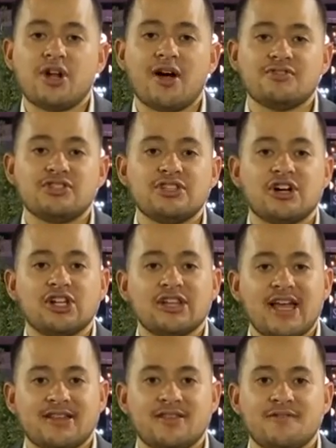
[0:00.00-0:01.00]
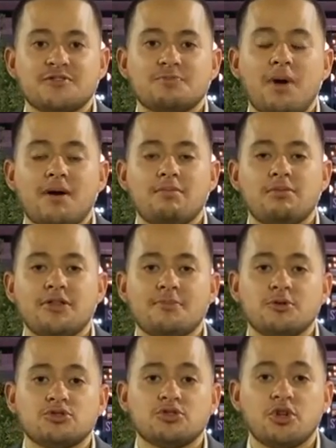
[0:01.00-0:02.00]
Obviously, the collective is probably the
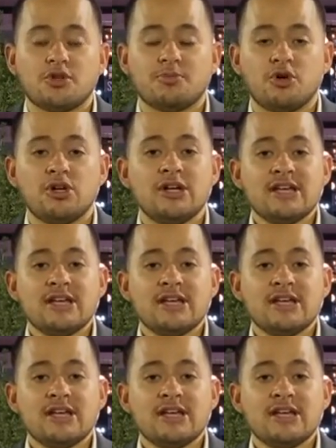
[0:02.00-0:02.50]
most notable,